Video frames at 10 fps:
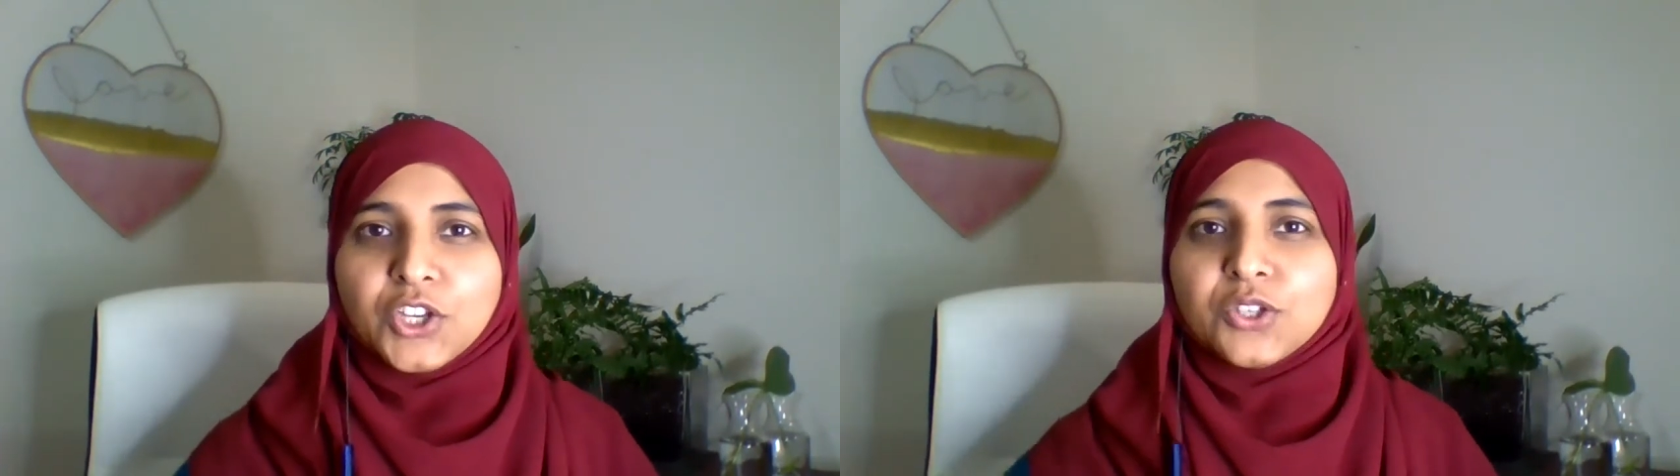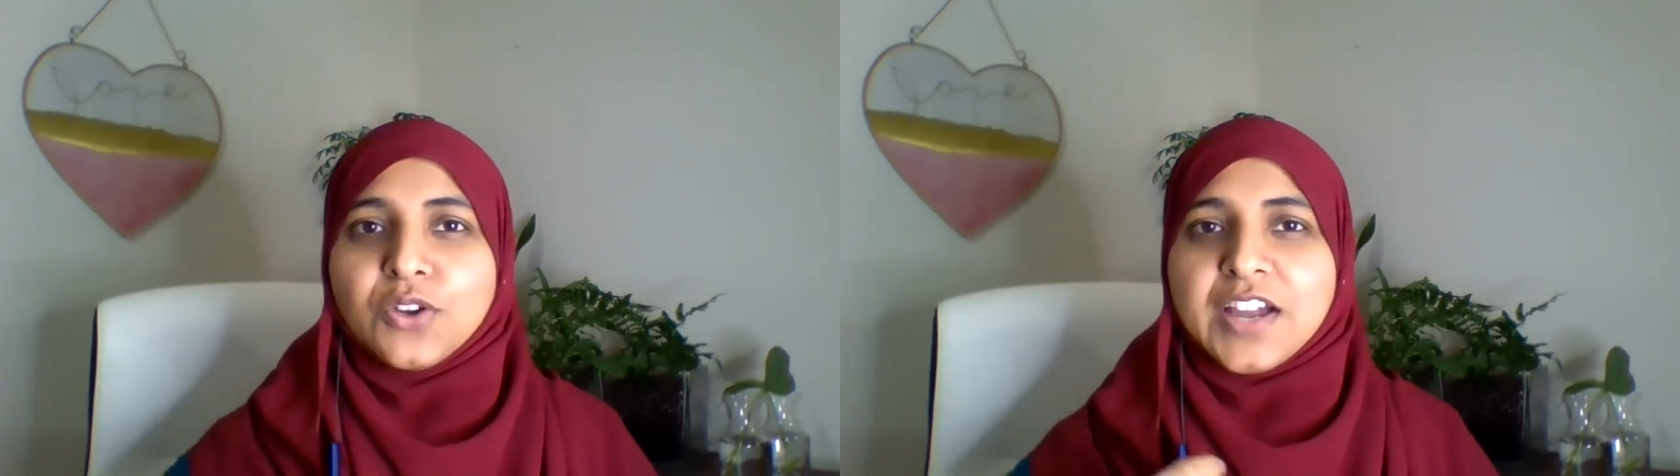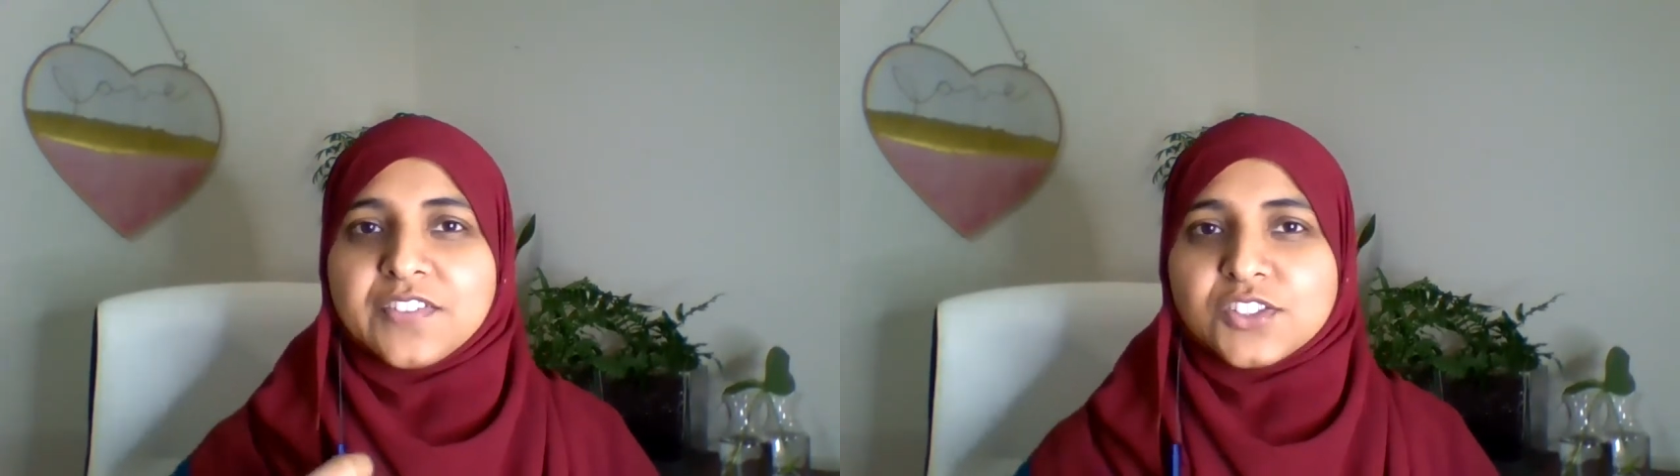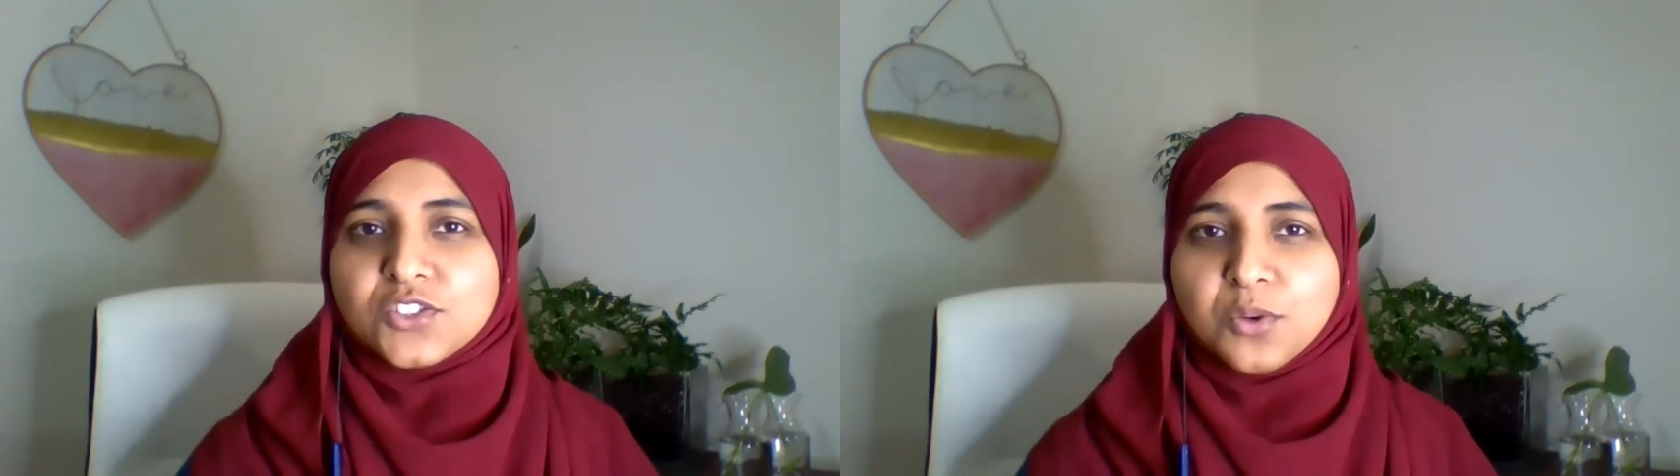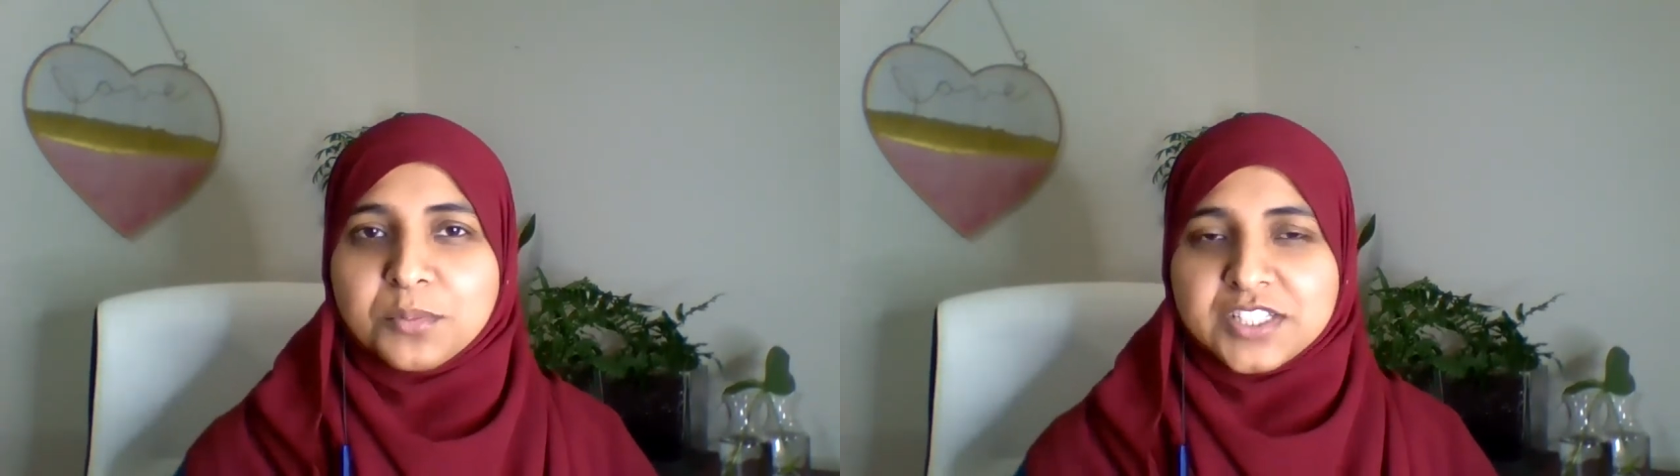you have
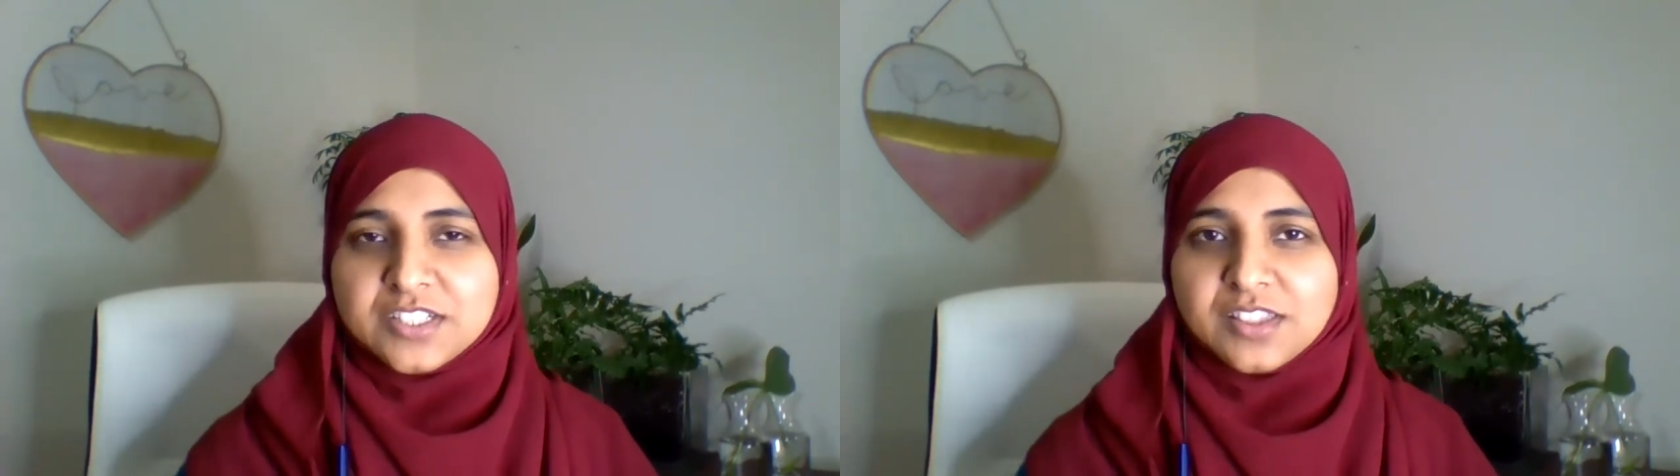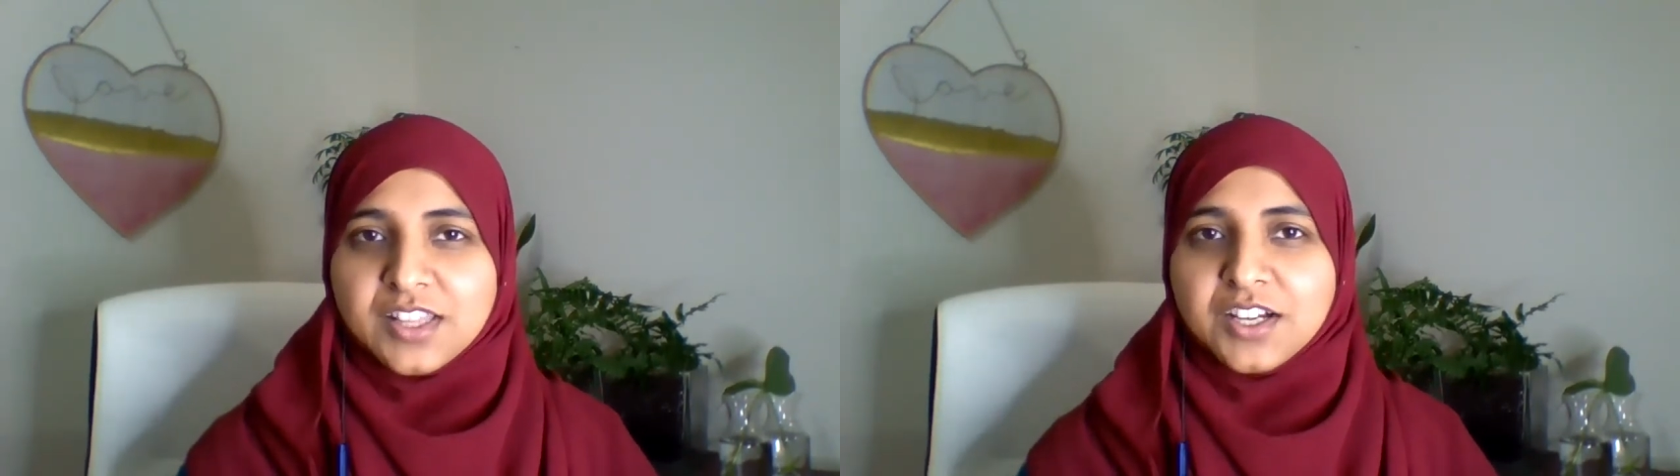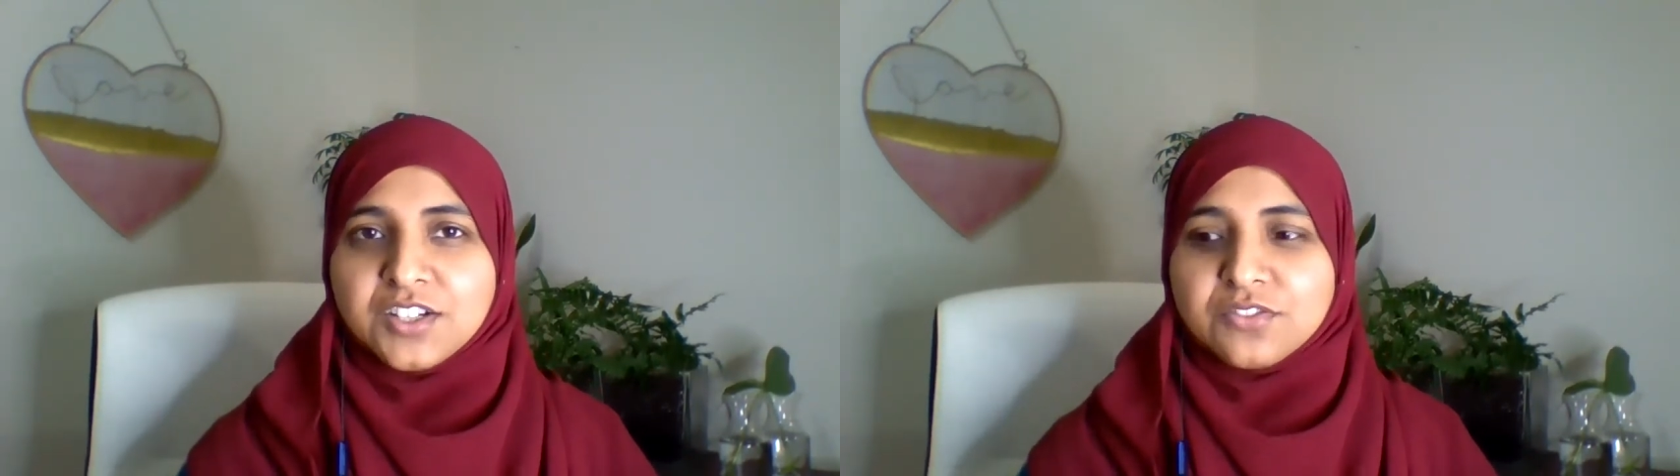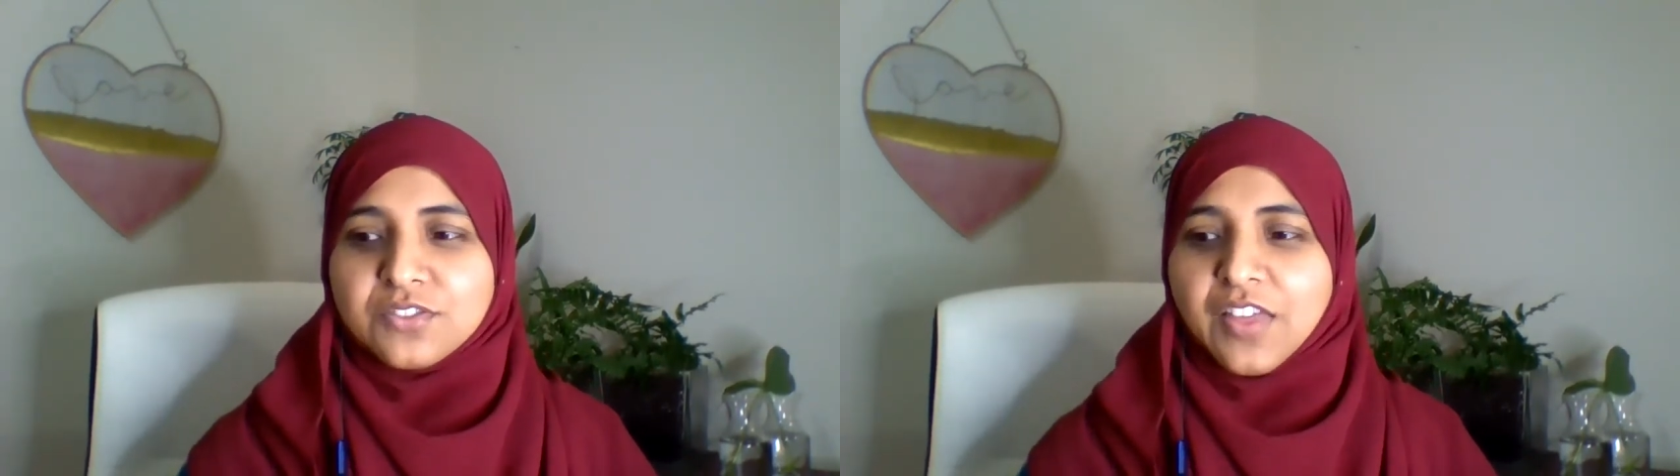so much love